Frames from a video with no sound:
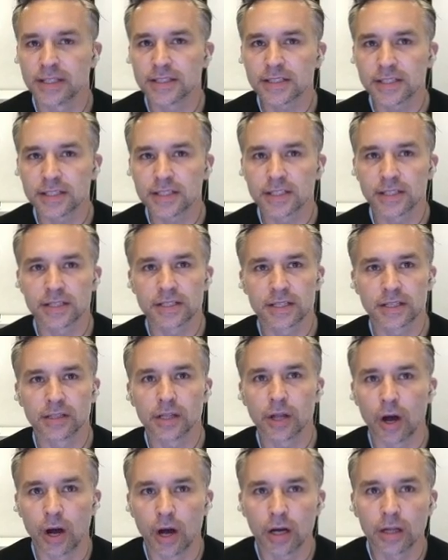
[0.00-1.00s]
This is just the
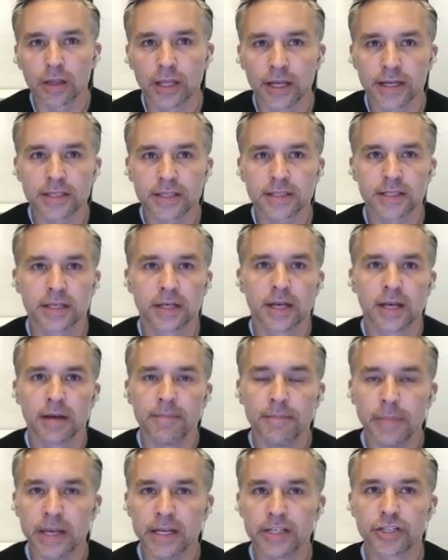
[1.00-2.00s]
long list,
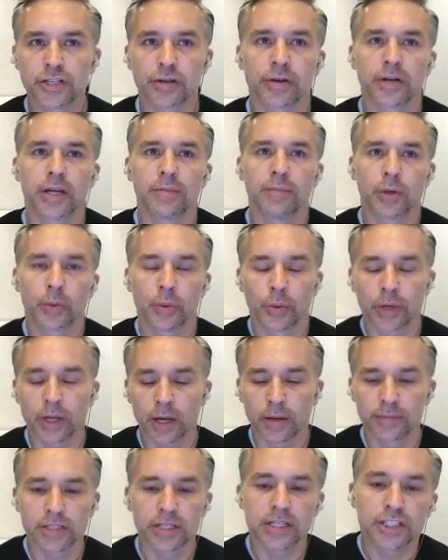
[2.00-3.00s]
Midjourney. But when it
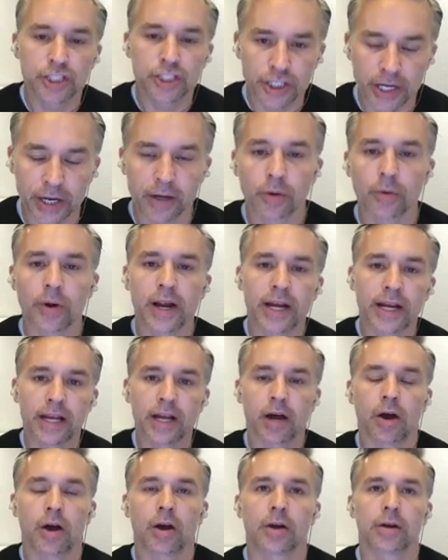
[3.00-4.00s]
comes to
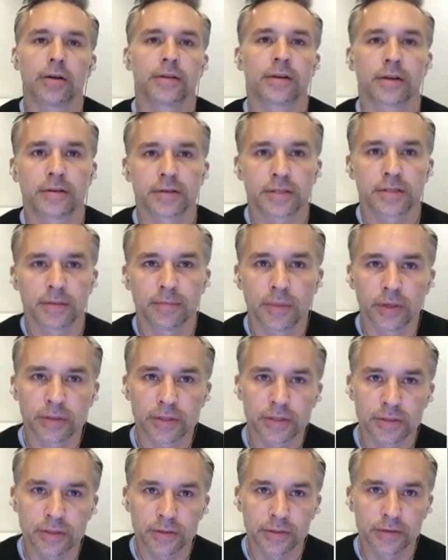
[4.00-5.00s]
generating art, there's a
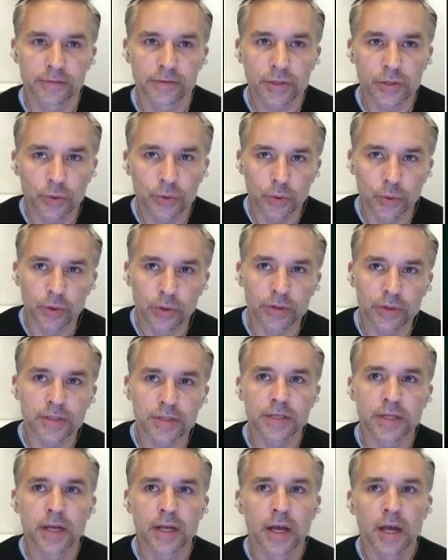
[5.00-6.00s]
multitude of
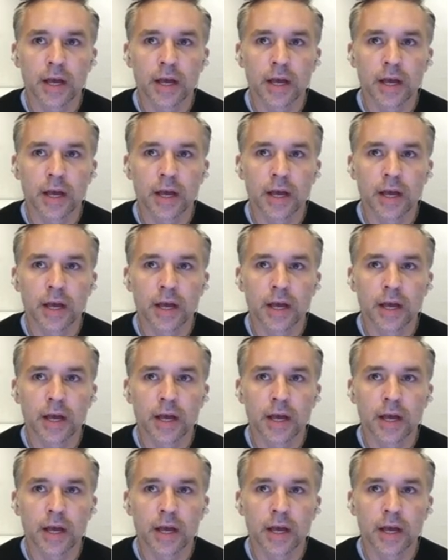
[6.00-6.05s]
tools.